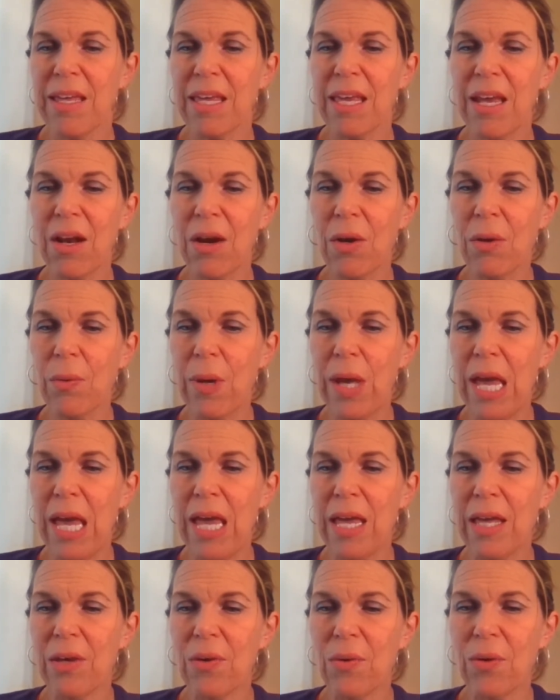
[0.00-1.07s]

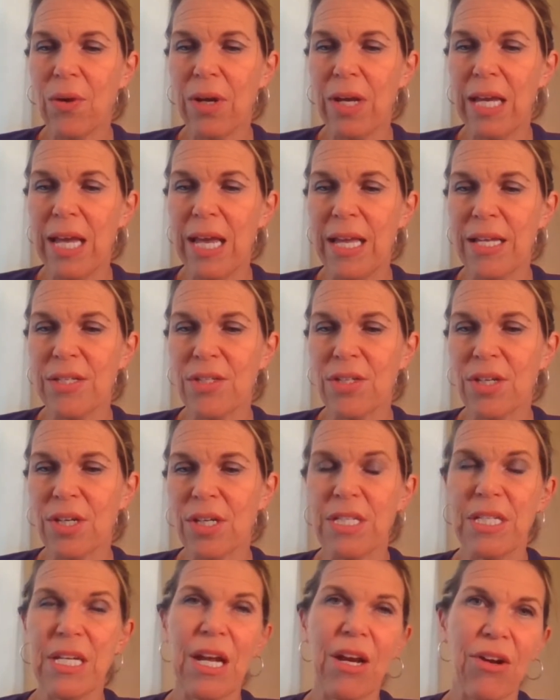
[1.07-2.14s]
Caraway, coriander,
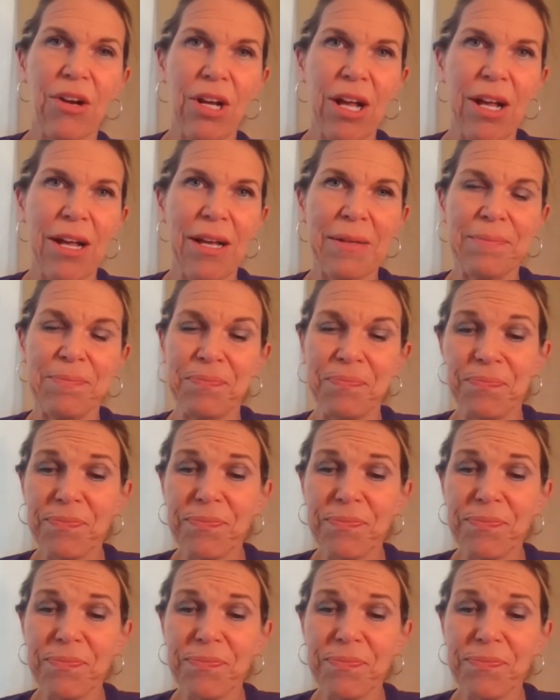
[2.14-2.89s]
tarragon.